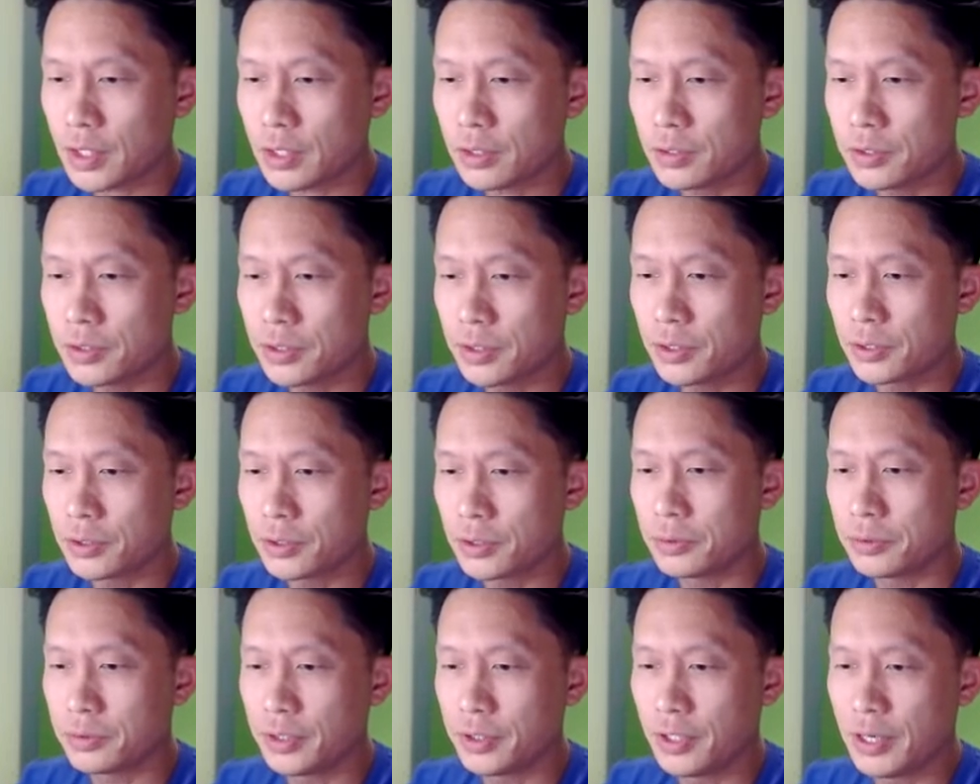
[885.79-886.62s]
So
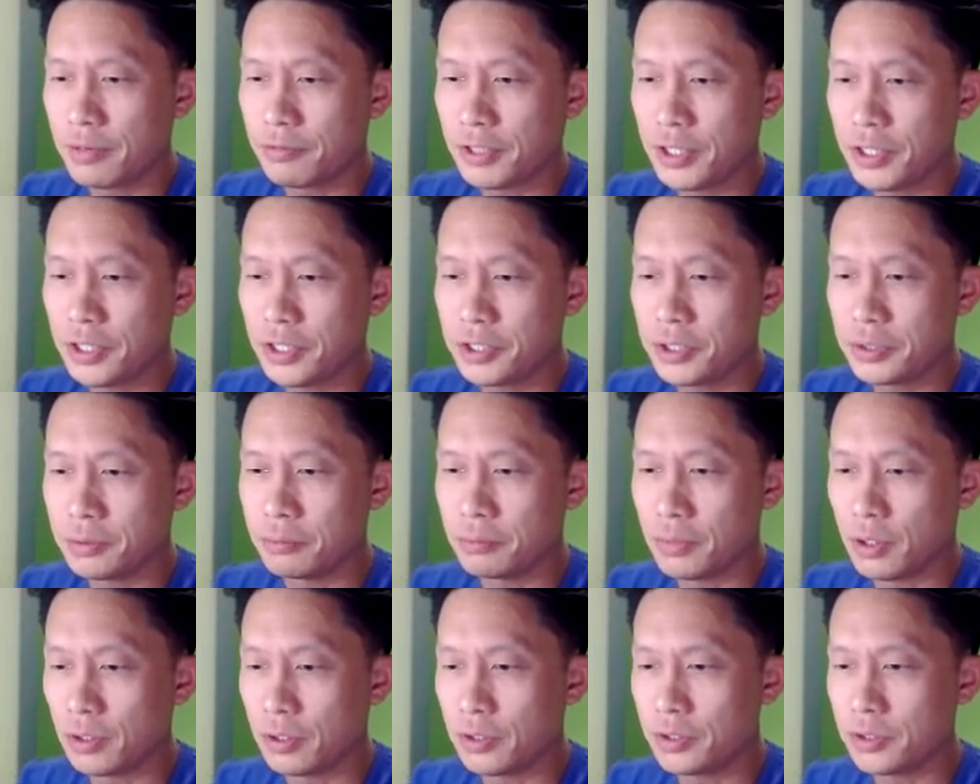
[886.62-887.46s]
the navigation
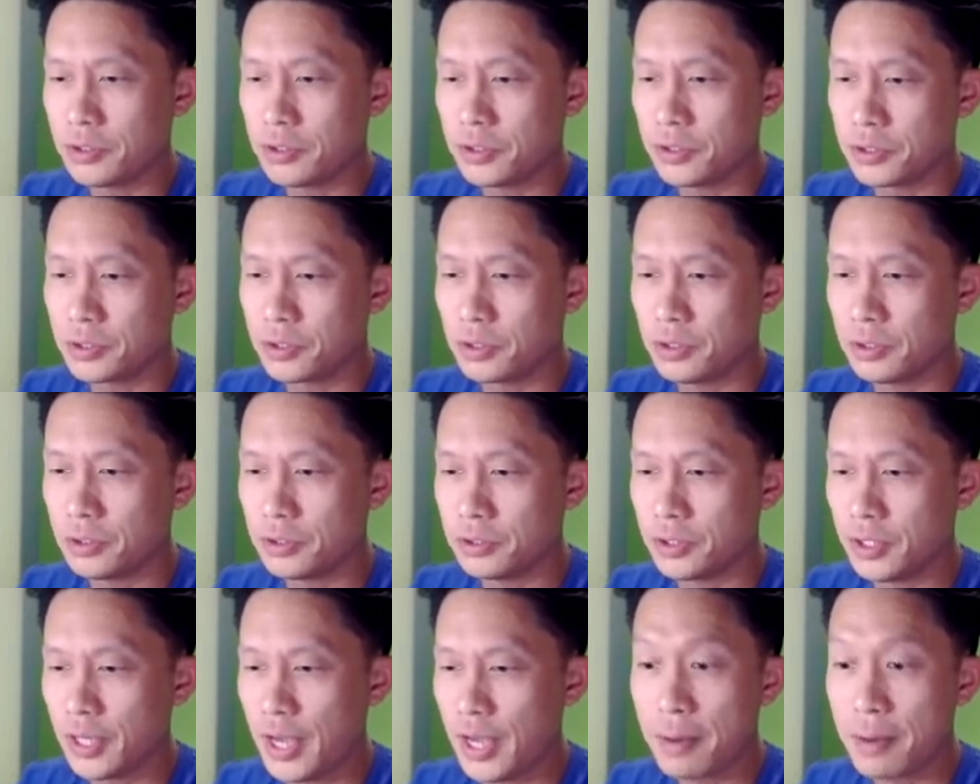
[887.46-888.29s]
bar is just called
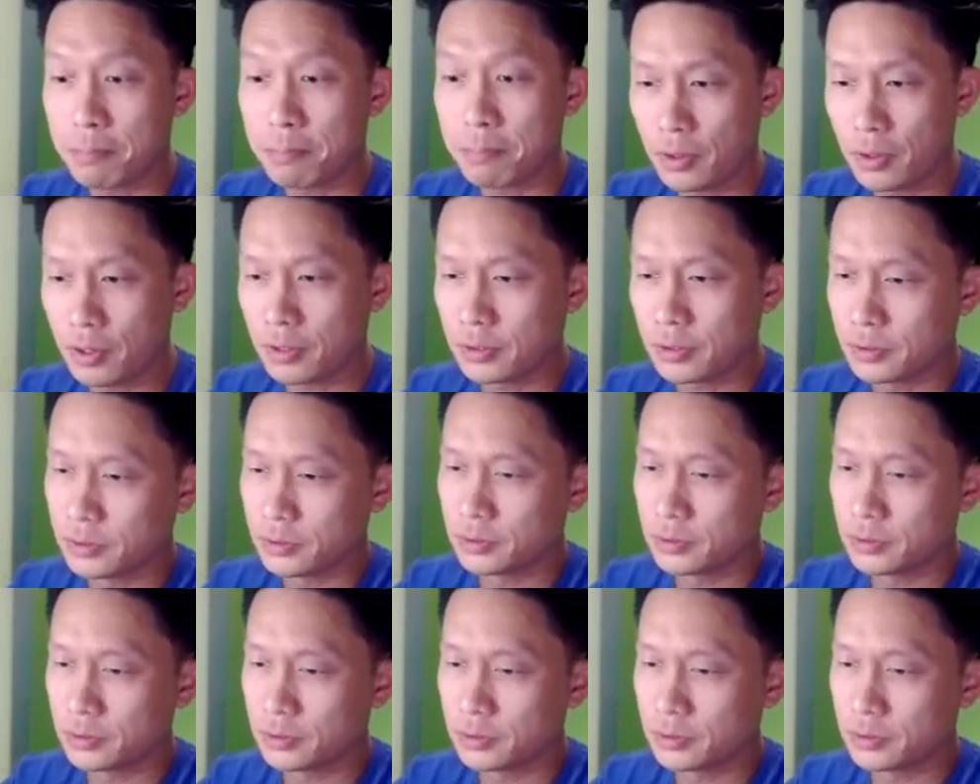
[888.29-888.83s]
app bar.